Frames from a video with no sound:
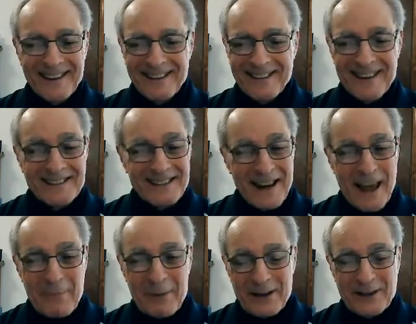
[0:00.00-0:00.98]
Doesn't
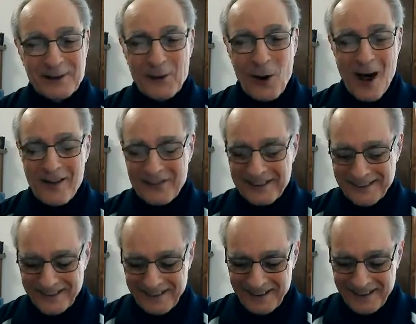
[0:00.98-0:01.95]
happen too
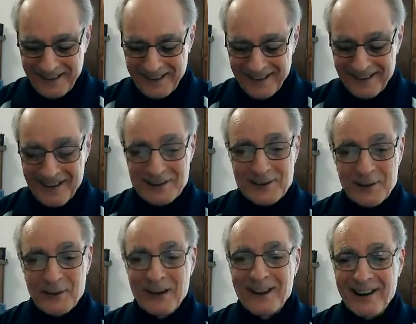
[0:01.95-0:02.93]
often unless they're
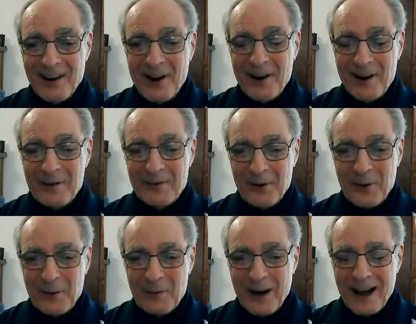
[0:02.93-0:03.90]
really hard up for
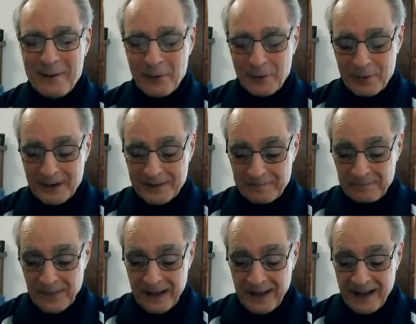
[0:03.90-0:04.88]
a Bible. But
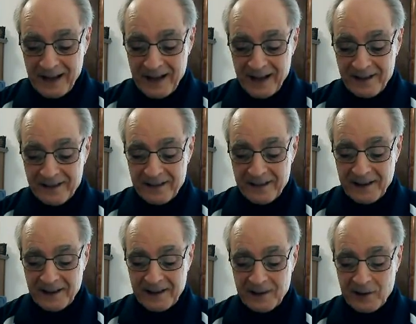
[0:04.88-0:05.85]

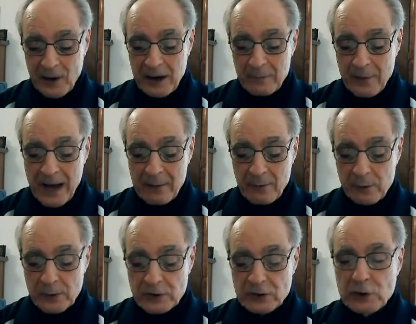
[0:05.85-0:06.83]
the Great Bible
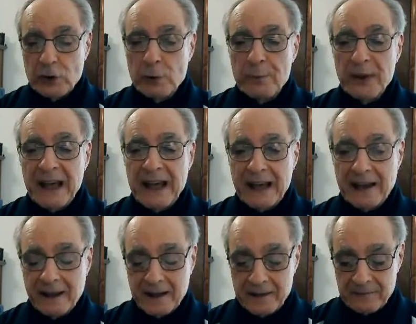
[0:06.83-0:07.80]
was too
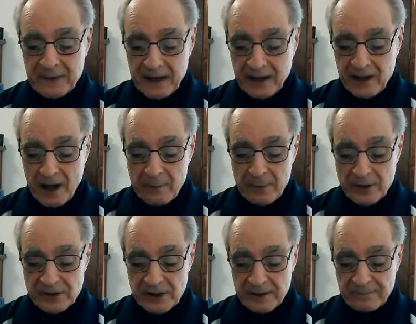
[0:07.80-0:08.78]
big and
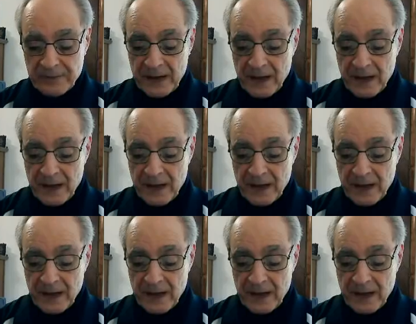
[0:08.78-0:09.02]
cumbersome.